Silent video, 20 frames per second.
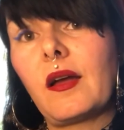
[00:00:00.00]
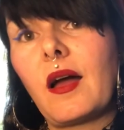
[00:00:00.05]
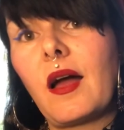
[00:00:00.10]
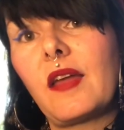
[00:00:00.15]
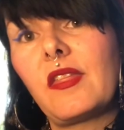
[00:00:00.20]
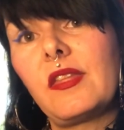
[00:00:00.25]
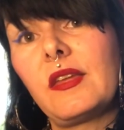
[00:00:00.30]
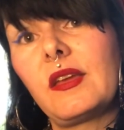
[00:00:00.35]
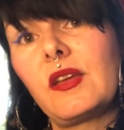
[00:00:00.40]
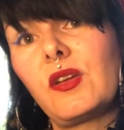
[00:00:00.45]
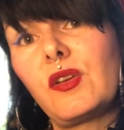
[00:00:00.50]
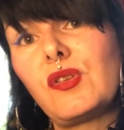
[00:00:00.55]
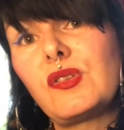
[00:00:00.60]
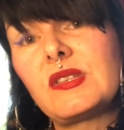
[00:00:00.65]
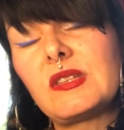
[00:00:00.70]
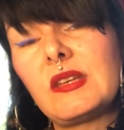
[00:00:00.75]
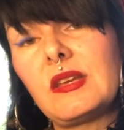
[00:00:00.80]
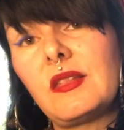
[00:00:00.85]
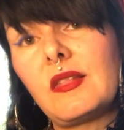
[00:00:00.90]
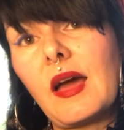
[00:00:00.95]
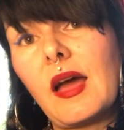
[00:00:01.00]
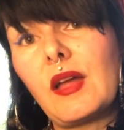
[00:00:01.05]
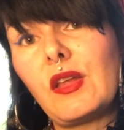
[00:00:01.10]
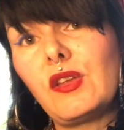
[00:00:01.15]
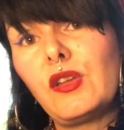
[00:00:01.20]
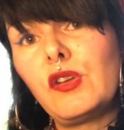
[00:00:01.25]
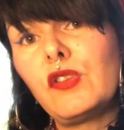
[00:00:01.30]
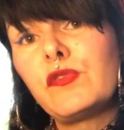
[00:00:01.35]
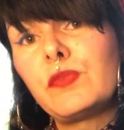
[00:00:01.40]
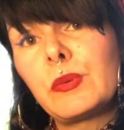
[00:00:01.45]
I think you see that
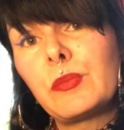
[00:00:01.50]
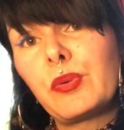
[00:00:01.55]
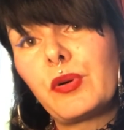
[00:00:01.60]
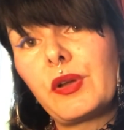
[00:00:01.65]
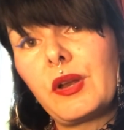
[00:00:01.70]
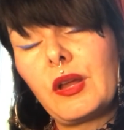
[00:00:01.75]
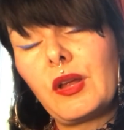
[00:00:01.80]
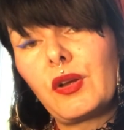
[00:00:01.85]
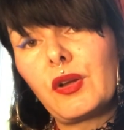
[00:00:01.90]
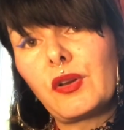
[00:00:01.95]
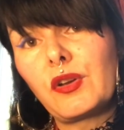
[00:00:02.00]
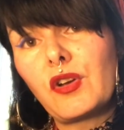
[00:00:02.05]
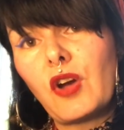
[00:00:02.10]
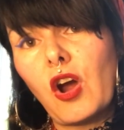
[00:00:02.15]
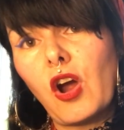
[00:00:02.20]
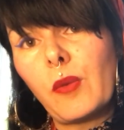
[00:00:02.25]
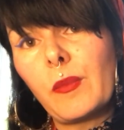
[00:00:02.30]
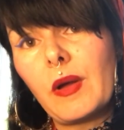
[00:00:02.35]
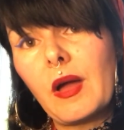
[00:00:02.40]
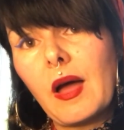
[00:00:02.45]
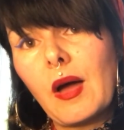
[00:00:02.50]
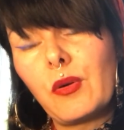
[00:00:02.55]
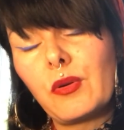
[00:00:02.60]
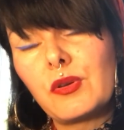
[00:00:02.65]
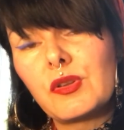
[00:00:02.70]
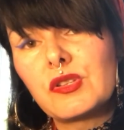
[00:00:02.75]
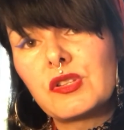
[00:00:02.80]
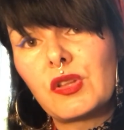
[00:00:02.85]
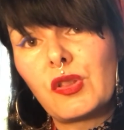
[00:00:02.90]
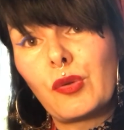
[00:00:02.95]
you've been putting good karma out
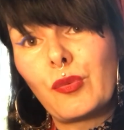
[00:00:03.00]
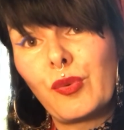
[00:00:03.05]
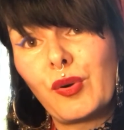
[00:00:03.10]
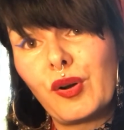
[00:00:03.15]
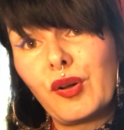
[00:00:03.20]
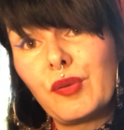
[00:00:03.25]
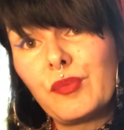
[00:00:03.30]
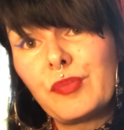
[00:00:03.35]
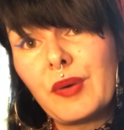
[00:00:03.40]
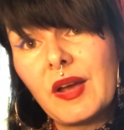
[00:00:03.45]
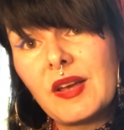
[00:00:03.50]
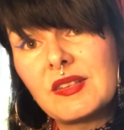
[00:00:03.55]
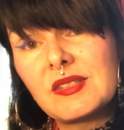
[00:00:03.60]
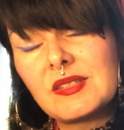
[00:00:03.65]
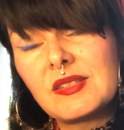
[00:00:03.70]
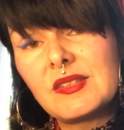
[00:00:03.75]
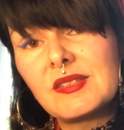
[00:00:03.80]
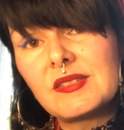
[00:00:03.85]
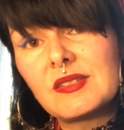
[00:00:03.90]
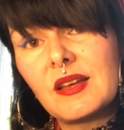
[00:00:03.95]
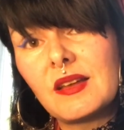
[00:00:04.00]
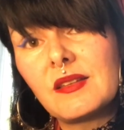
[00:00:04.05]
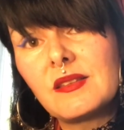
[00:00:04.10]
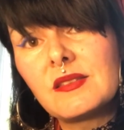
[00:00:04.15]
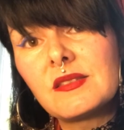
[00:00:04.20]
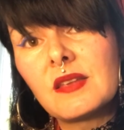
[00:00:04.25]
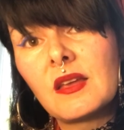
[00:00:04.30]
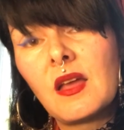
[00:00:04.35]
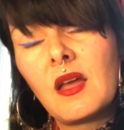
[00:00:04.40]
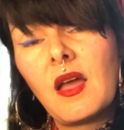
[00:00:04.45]
into the world, Pisces
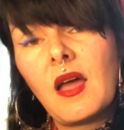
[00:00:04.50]
Suns.